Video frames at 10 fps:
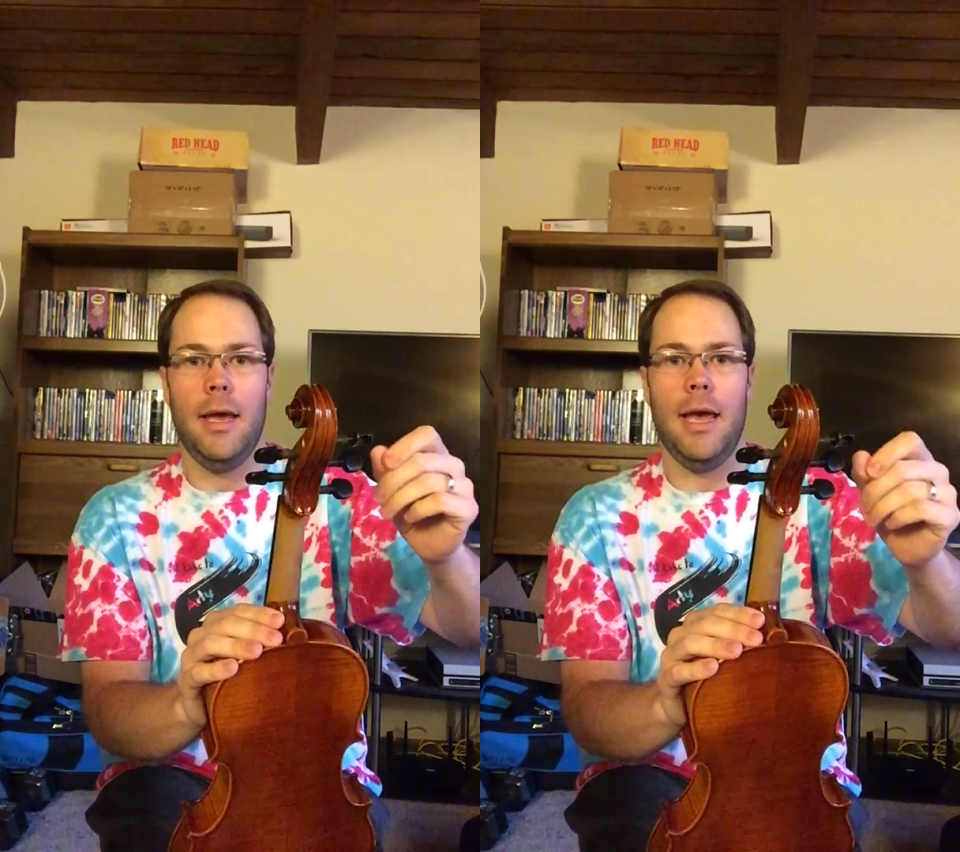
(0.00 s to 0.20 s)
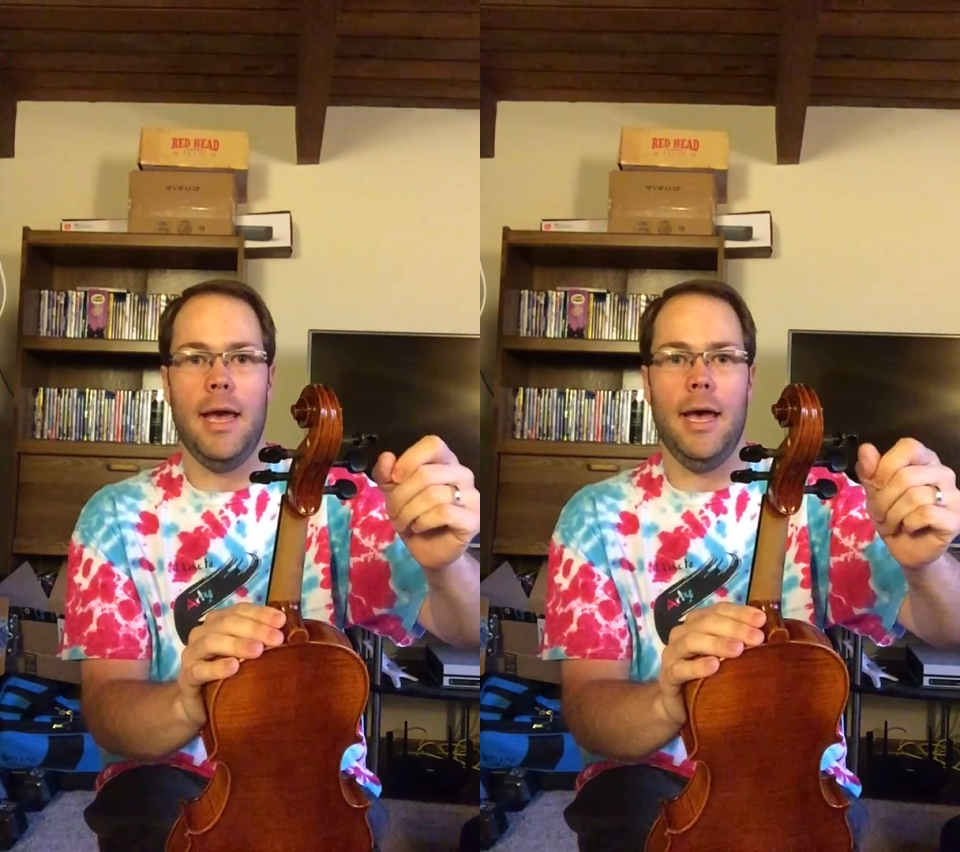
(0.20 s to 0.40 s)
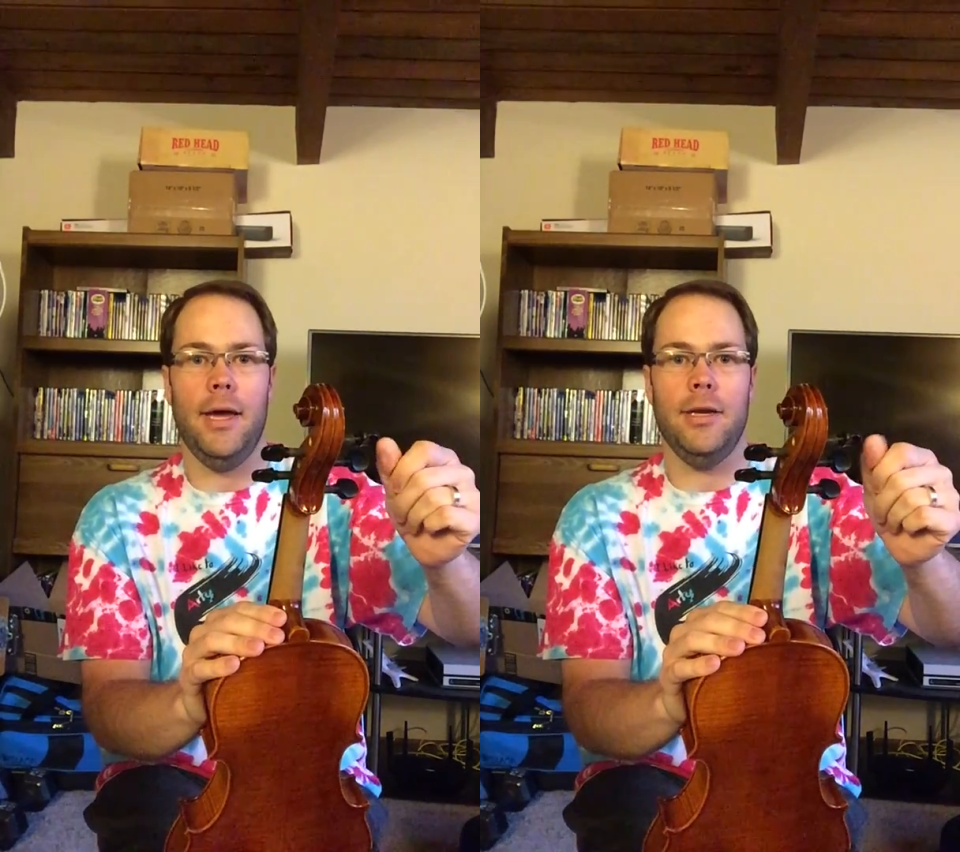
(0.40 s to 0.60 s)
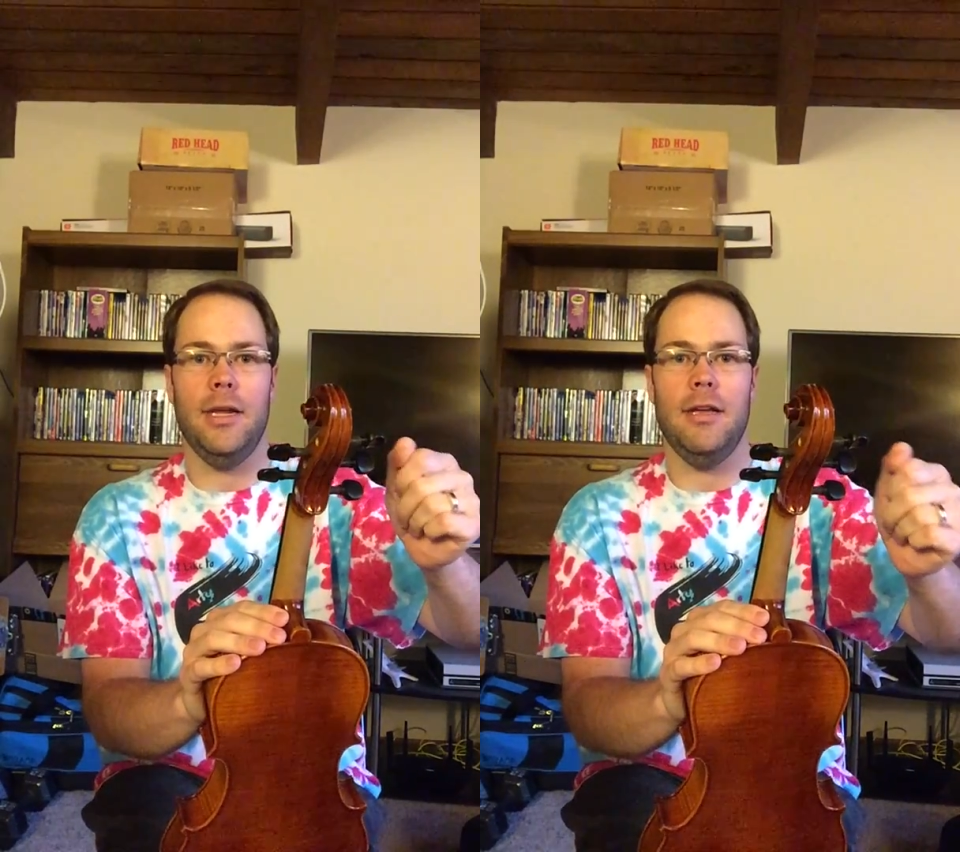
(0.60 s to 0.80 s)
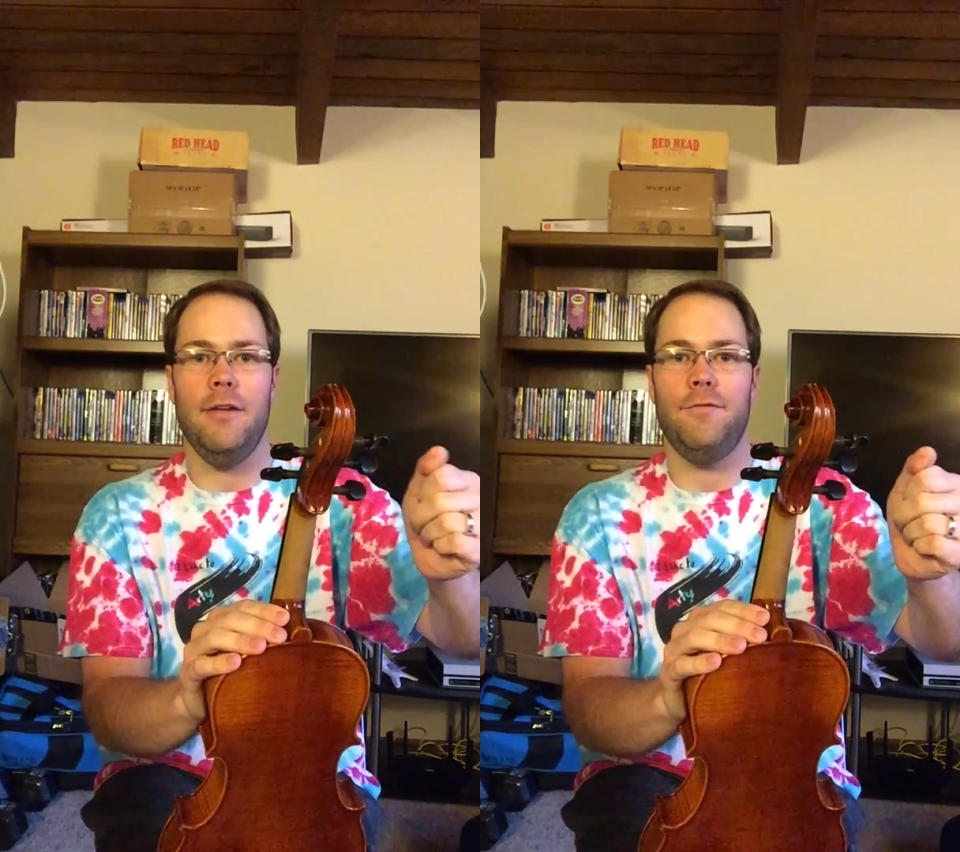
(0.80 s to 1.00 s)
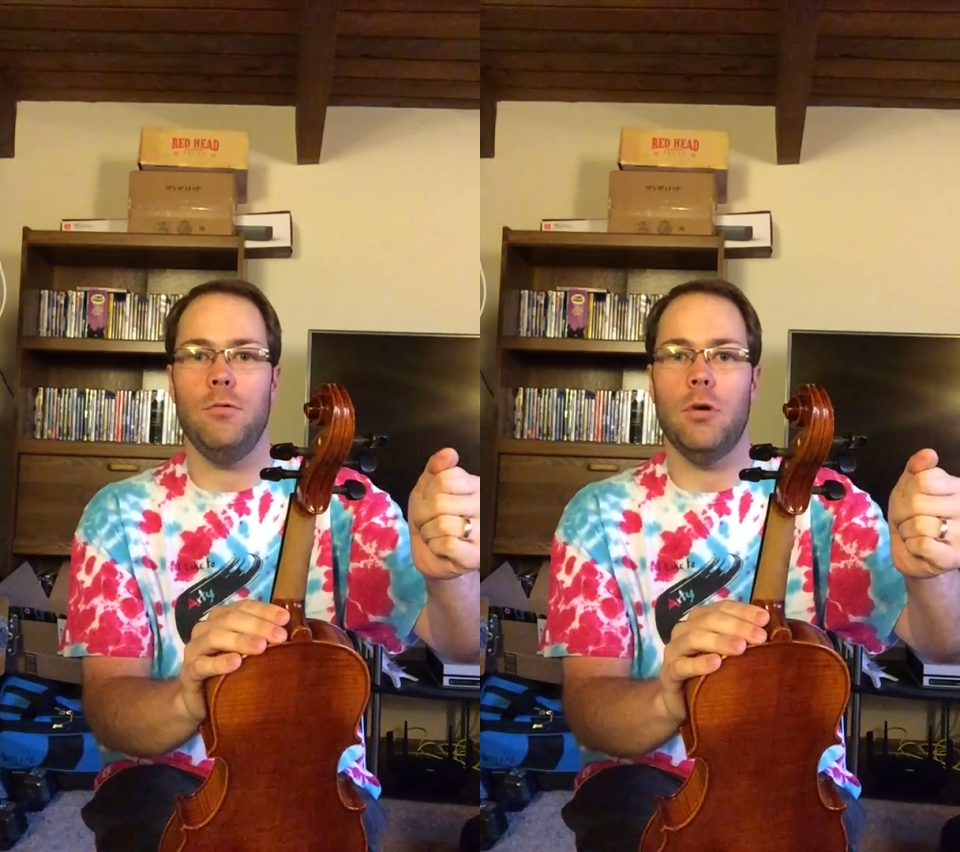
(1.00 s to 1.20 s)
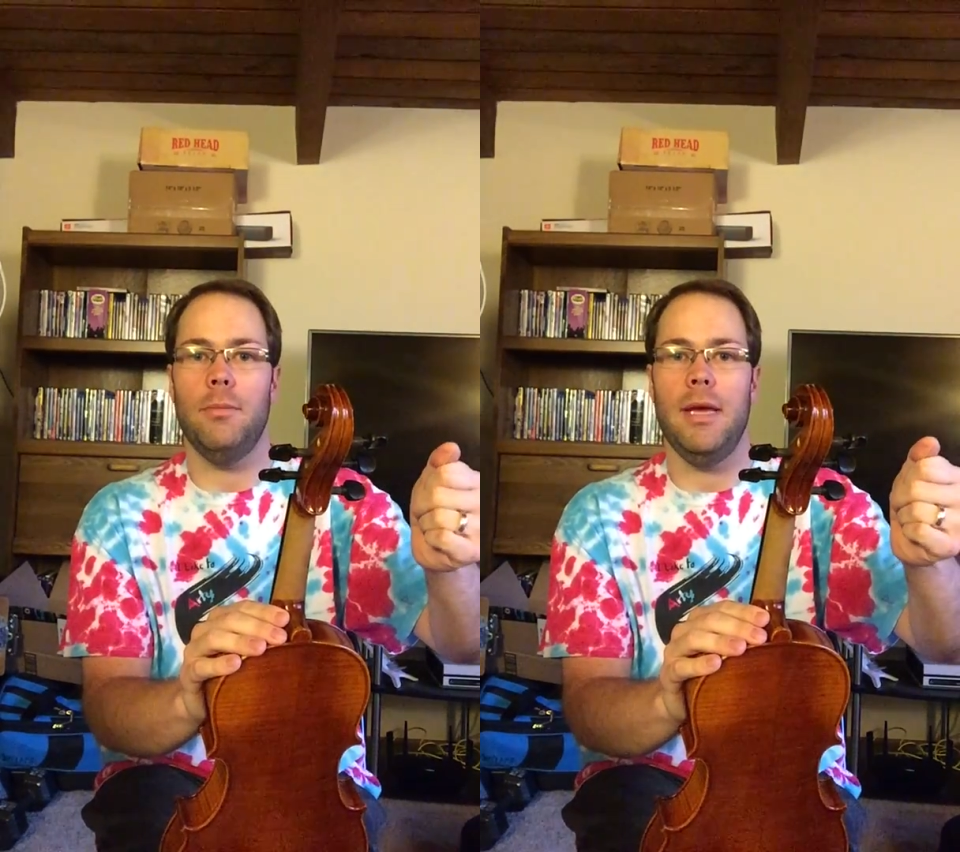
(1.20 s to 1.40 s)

And if you want to